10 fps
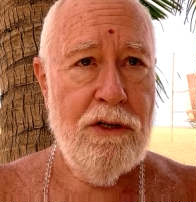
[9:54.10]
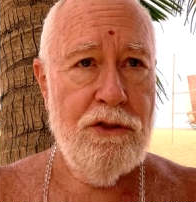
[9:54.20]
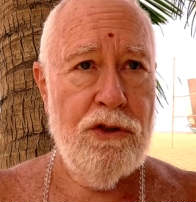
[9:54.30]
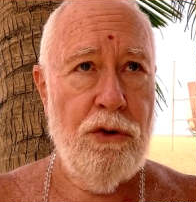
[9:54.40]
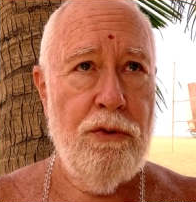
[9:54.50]

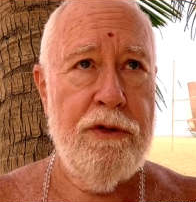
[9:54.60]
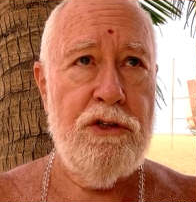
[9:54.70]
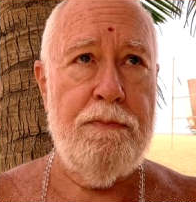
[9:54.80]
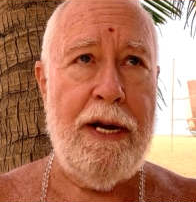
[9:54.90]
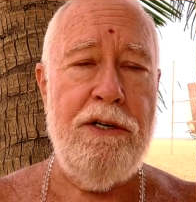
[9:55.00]
So the
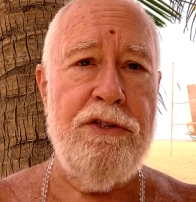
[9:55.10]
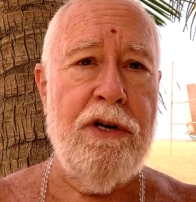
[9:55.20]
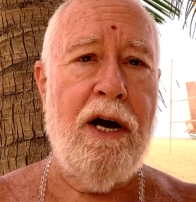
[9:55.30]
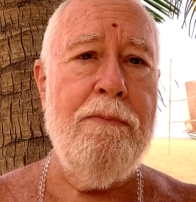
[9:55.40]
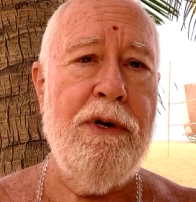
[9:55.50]
space
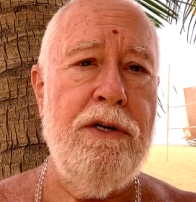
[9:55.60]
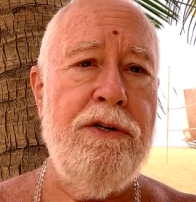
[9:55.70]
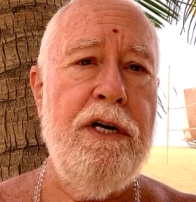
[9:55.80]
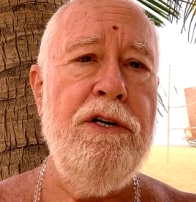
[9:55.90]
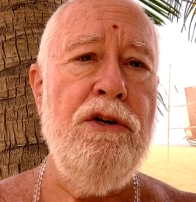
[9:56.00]
time
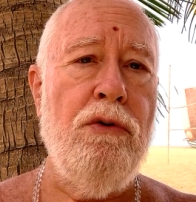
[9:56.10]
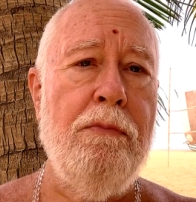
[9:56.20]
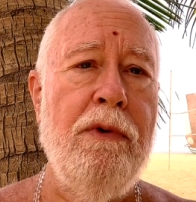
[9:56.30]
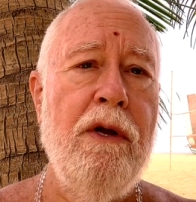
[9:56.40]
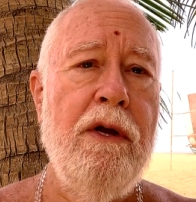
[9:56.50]

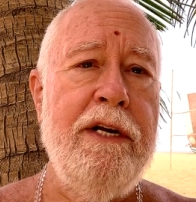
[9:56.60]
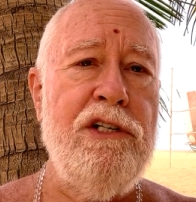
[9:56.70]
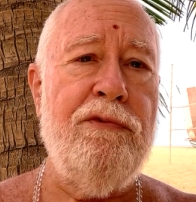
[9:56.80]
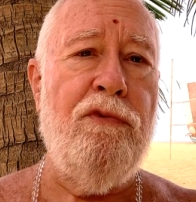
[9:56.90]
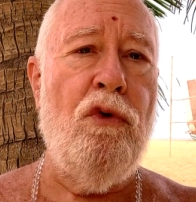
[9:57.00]
continuum
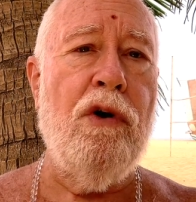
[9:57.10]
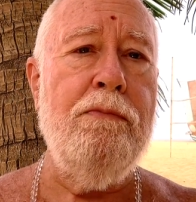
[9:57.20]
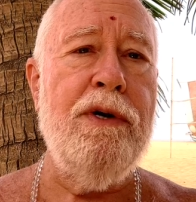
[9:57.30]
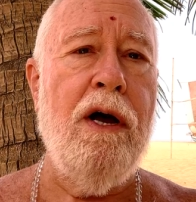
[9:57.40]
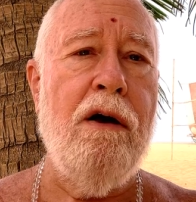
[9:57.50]
is
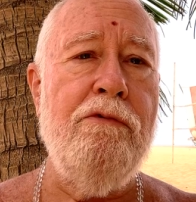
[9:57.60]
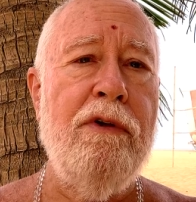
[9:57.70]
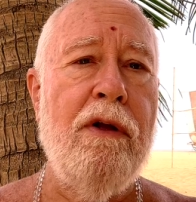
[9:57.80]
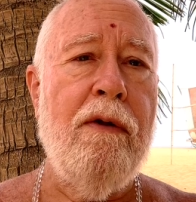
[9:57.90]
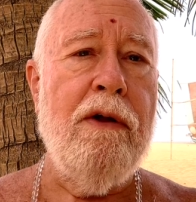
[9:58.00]
formed of
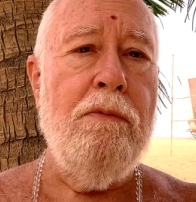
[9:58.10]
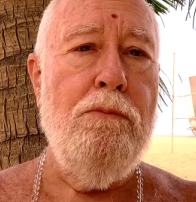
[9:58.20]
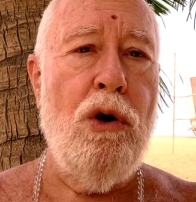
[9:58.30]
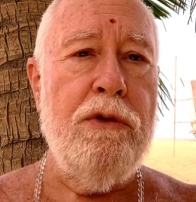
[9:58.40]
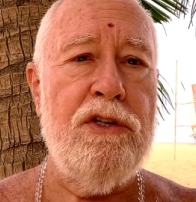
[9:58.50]

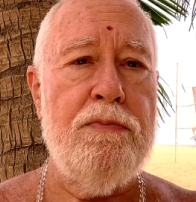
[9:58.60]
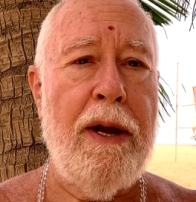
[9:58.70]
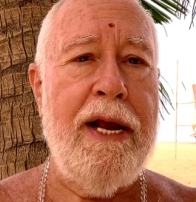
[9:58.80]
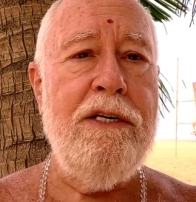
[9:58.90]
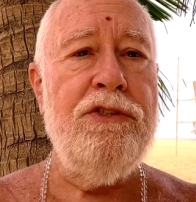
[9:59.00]
both
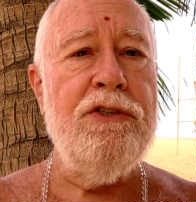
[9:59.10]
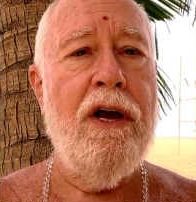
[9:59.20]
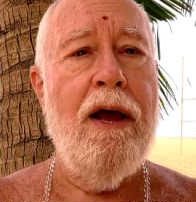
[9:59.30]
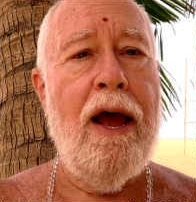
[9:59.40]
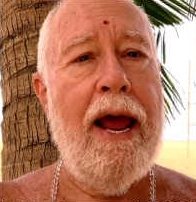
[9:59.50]
space
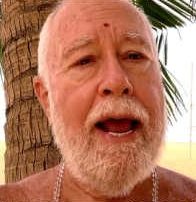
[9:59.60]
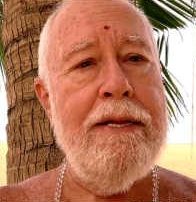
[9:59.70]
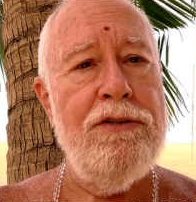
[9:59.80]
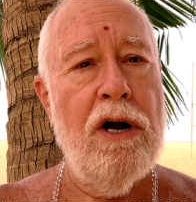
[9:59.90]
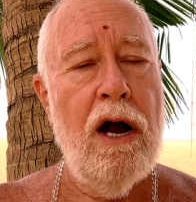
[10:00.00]

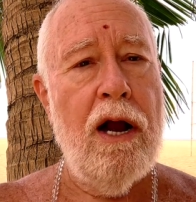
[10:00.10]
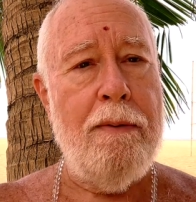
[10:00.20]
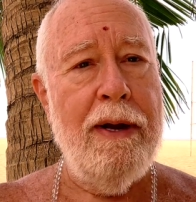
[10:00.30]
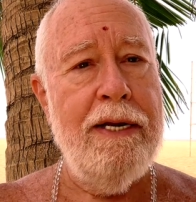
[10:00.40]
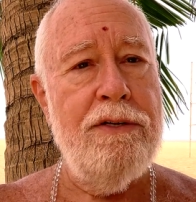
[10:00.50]
and
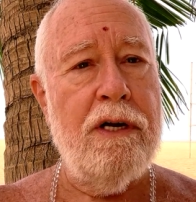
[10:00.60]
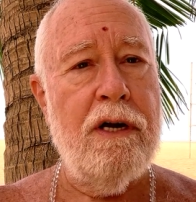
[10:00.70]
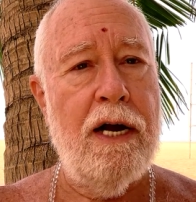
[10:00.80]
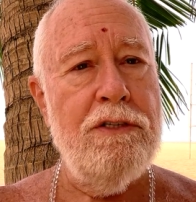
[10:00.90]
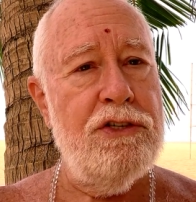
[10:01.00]
time. And to
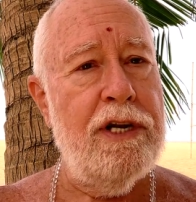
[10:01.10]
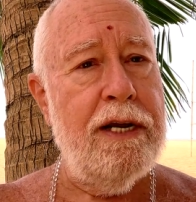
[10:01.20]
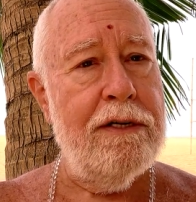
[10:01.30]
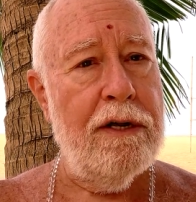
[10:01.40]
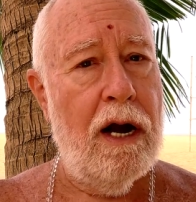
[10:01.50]

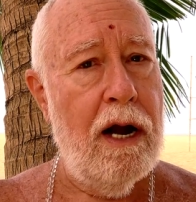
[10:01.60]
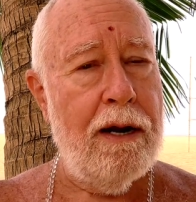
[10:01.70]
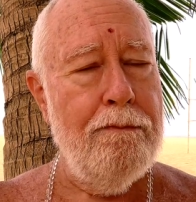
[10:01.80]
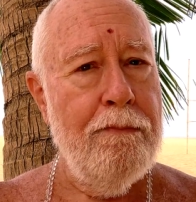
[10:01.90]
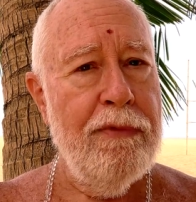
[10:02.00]
constate time,